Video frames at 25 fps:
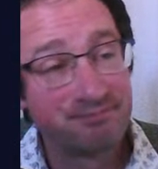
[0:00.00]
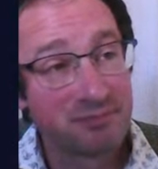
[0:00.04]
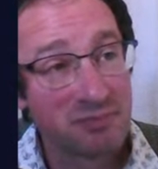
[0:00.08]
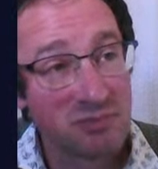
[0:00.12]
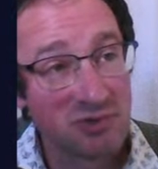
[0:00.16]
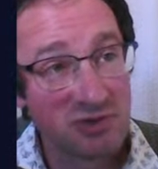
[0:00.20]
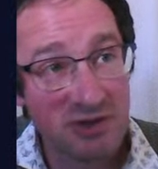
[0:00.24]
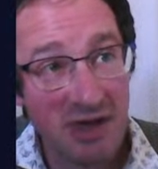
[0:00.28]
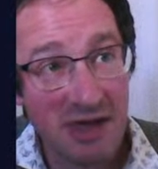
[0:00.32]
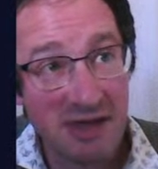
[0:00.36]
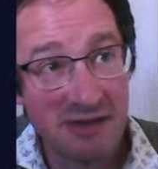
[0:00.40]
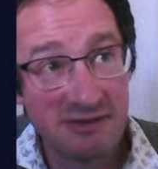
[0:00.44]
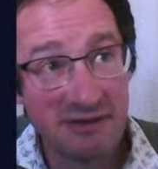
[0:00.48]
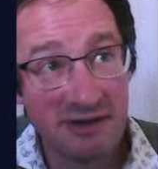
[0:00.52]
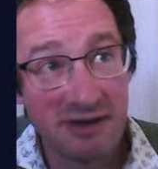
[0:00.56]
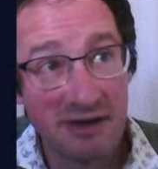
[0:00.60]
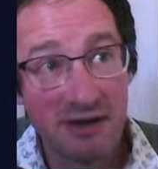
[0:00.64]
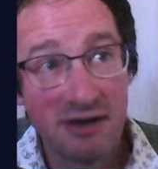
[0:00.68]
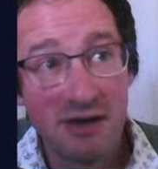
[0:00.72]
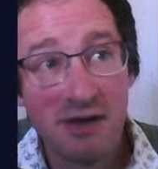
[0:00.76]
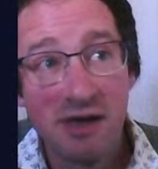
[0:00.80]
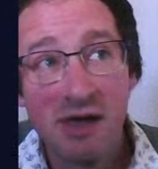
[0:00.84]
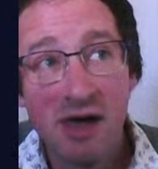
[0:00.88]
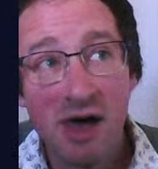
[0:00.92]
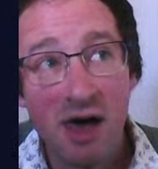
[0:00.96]

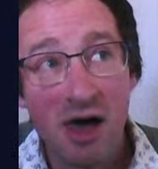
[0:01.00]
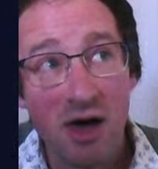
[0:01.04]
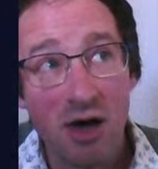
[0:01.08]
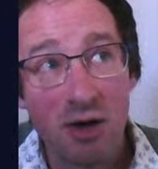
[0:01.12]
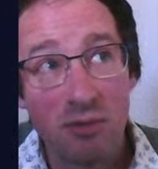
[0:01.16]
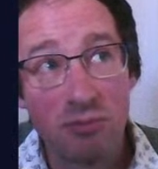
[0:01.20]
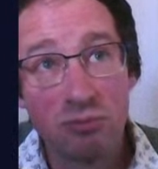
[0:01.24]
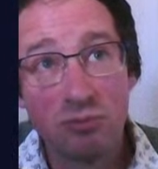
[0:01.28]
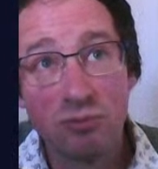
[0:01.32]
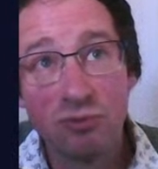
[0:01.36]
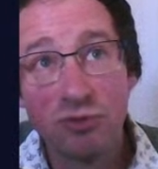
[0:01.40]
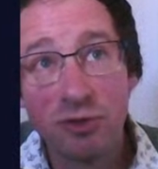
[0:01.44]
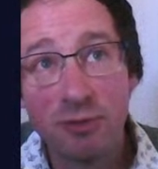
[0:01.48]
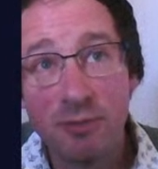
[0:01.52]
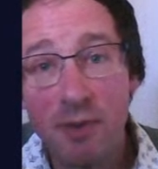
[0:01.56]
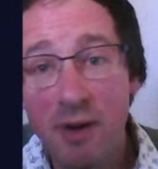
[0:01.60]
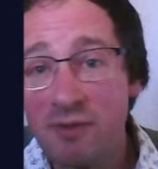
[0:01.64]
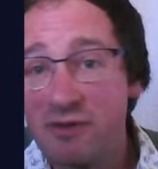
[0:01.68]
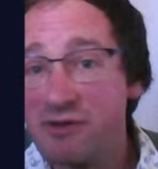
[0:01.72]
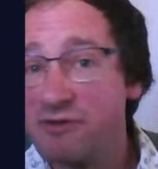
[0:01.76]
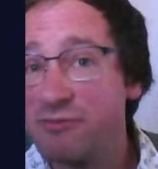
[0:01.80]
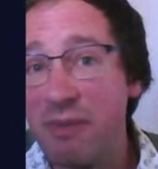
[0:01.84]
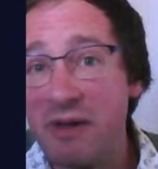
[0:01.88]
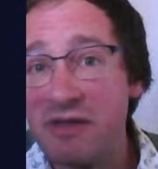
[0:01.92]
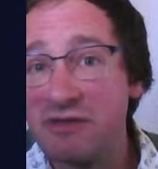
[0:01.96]
data, for the
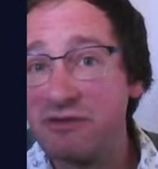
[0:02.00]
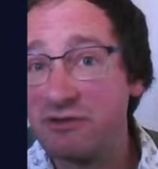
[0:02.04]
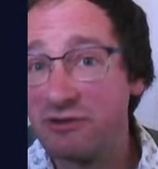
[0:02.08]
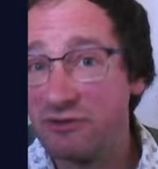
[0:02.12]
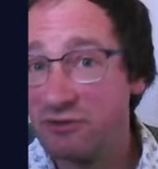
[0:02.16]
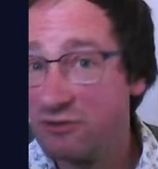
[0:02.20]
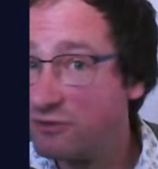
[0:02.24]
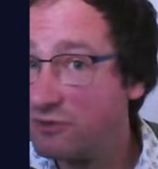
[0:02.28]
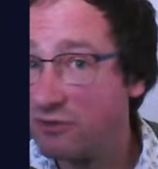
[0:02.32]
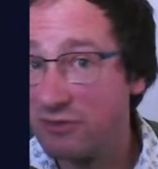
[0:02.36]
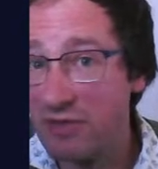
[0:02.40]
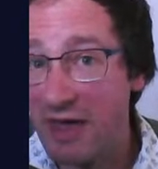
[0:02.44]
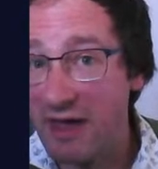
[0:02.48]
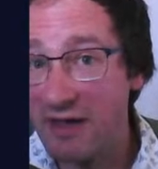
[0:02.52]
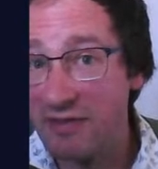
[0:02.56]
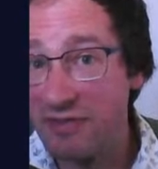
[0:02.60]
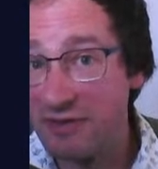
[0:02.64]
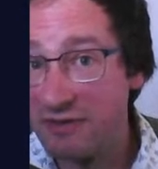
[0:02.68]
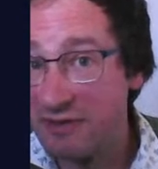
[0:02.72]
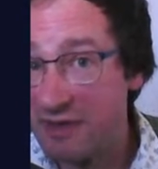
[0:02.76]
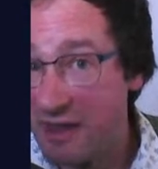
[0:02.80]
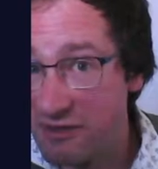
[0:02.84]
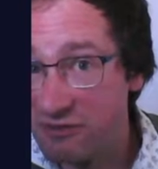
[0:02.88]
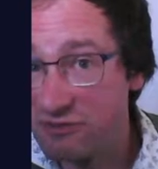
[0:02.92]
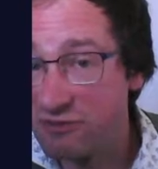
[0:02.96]
moment, it's best just to do that in
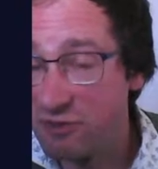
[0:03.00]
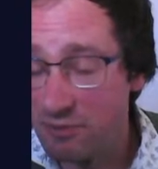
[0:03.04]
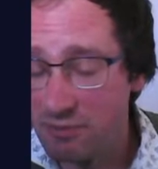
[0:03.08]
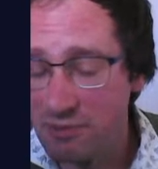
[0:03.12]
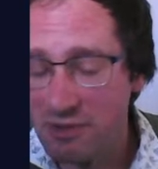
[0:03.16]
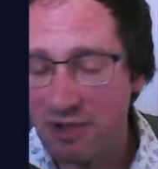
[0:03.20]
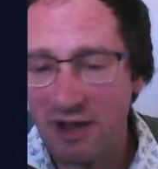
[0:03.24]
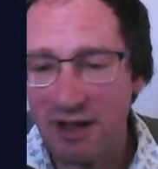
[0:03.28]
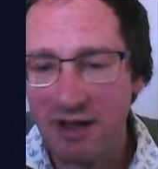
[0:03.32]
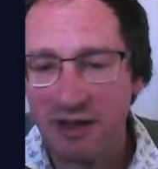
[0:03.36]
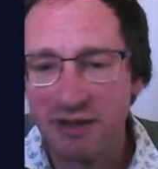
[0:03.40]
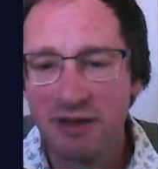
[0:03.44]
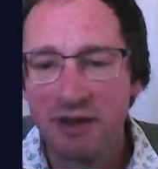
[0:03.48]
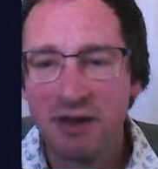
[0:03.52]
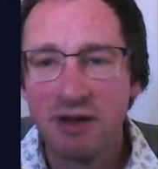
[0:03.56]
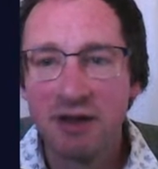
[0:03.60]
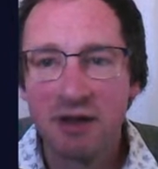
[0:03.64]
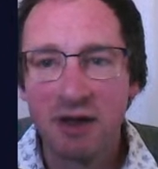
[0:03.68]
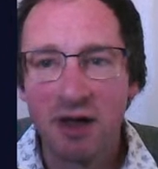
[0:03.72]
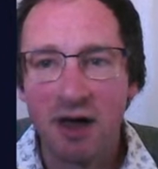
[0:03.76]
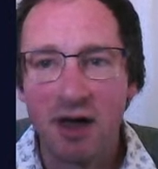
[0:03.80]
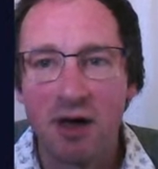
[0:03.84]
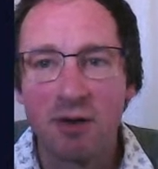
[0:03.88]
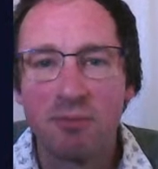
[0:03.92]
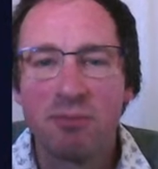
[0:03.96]
the desktop client.
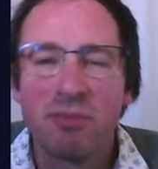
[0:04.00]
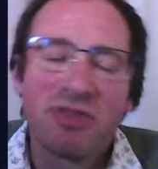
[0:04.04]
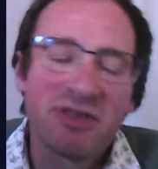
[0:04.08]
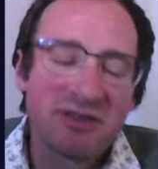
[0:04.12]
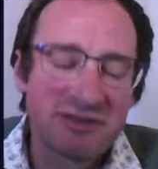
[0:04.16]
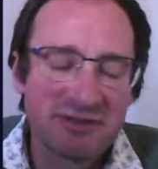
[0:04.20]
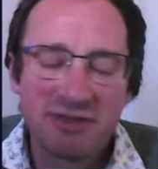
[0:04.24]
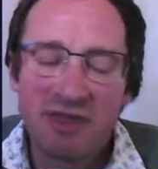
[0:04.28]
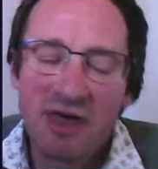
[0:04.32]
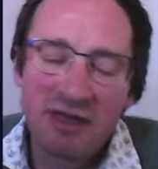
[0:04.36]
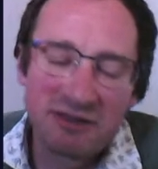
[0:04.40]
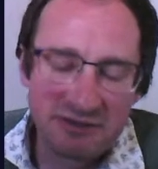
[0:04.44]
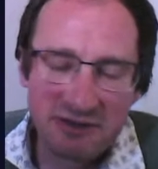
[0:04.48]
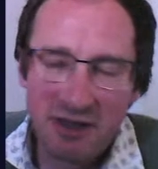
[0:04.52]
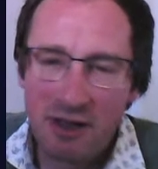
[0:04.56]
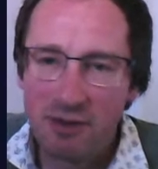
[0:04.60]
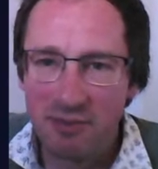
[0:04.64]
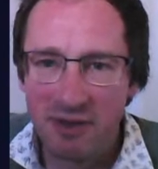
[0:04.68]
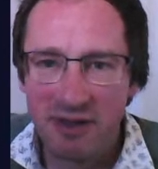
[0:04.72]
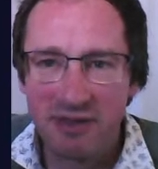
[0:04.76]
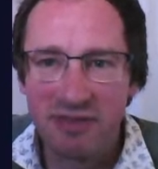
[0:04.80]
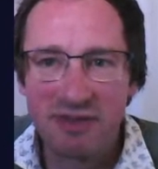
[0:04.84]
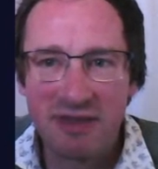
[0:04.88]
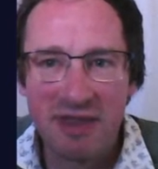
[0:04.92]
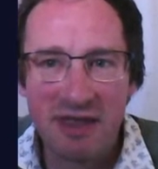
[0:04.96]
But that's
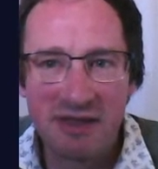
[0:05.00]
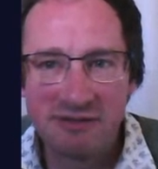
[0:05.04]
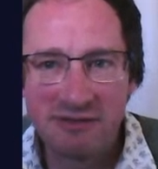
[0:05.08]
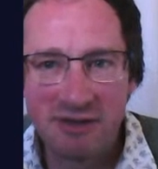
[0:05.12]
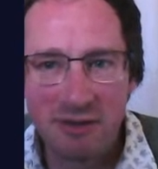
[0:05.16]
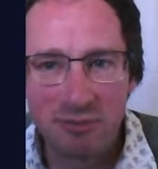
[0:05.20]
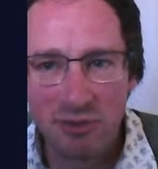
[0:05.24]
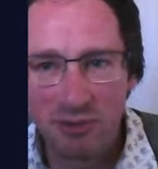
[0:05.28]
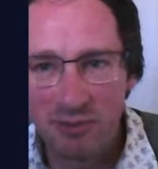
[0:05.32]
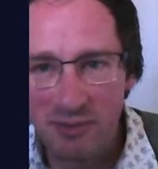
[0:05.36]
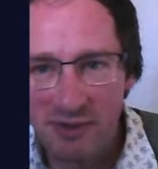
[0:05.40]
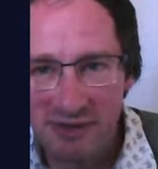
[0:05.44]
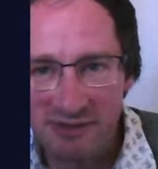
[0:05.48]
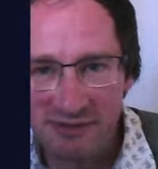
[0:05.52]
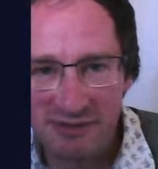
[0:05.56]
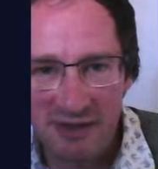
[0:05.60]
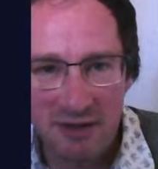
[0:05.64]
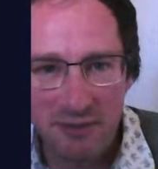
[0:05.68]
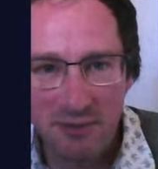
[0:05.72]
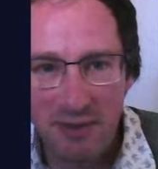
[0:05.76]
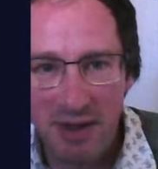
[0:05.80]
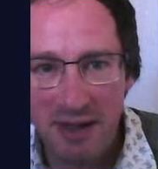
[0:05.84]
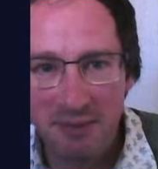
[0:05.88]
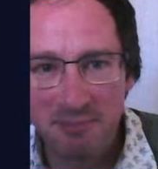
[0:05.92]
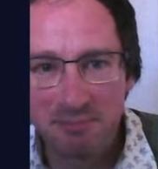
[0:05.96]
coming in the next couple of weeks
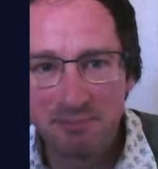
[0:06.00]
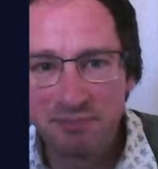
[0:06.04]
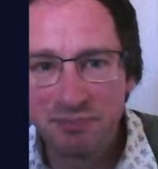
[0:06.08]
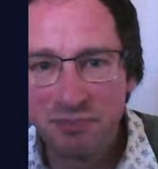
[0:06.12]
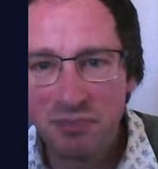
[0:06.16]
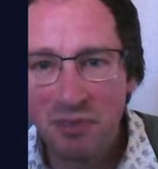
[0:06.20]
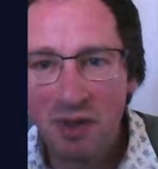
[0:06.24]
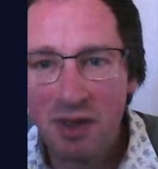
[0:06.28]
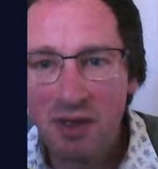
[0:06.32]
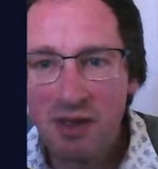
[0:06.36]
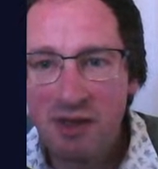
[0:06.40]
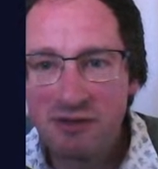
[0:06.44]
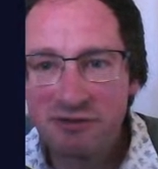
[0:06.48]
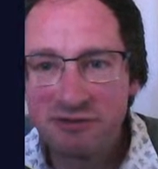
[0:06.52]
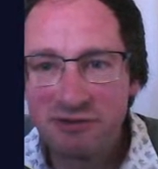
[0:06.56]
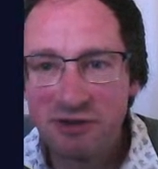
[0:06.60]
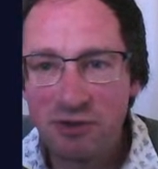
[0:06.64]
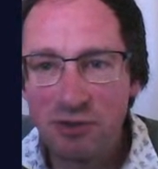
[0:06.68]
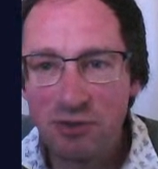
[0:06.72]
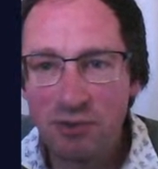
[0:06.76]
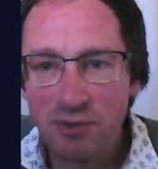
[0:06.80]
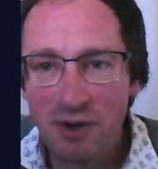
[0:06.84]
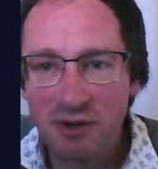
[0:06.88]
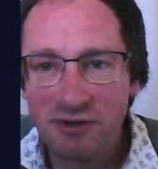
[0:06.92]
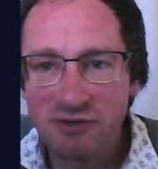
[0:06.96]
anyway.
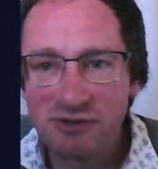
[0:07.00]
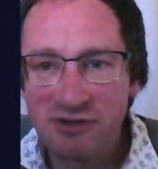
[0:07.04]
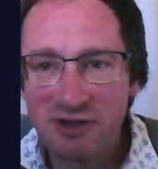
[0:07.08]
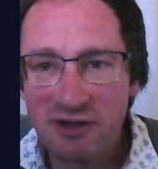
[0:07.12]
So I'm just